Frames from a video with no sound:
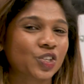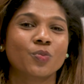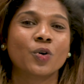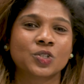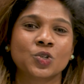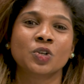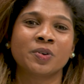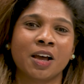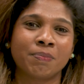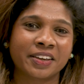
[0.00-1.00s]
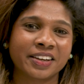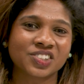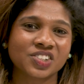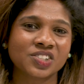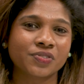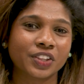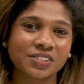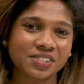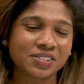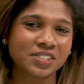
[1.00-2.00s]
So the most suitable applications for
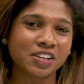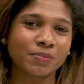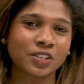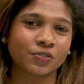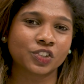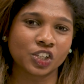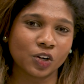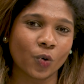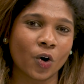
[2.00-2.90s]
this system is for chilled